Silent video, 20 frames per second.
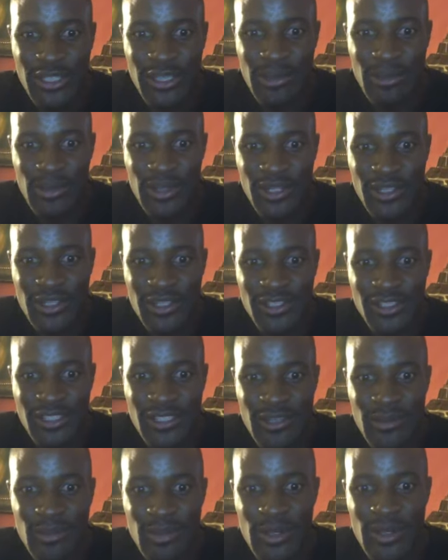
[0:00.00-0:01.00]
I'm going to just send
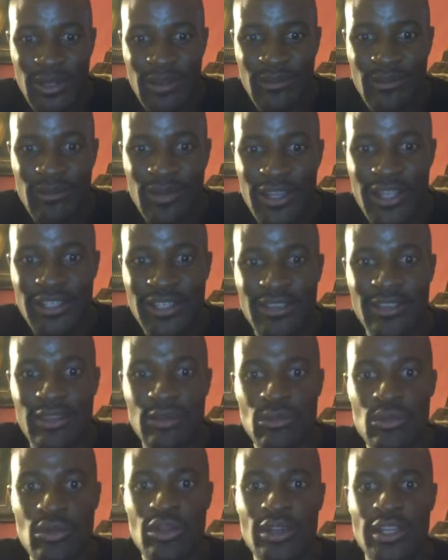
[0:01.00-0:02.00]
him an invite, and then
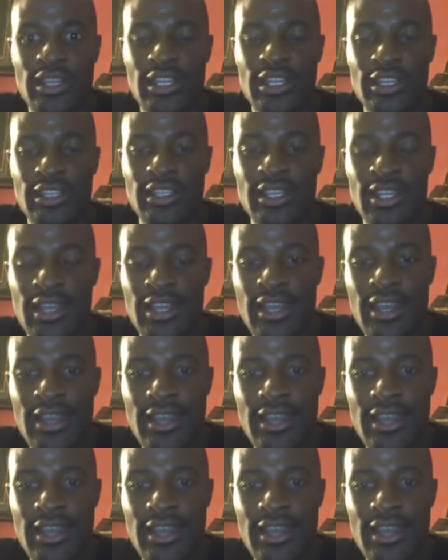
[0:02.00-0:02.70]
we're going to get